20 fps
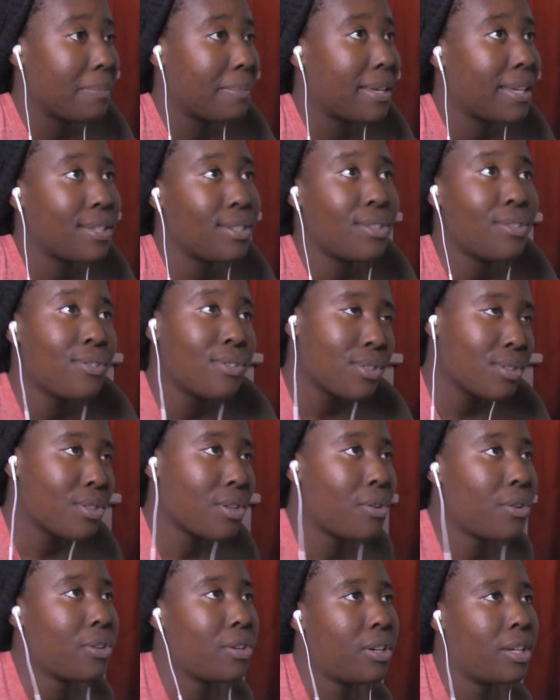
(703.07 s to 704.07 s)
because there is
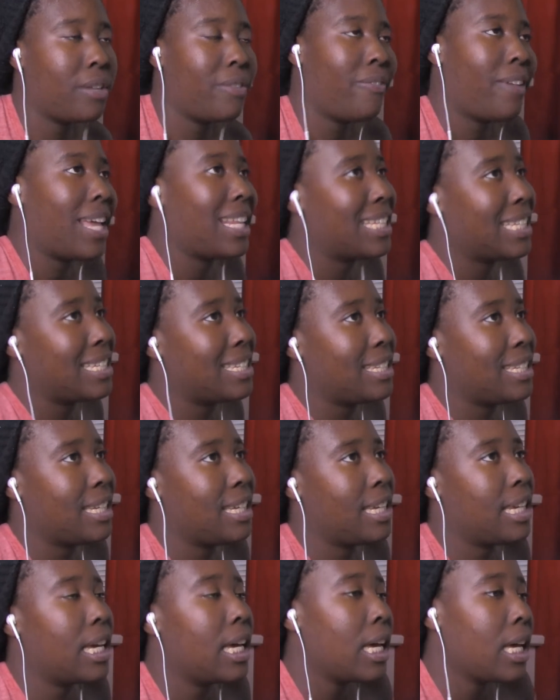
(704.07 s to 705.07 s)
no good fantasy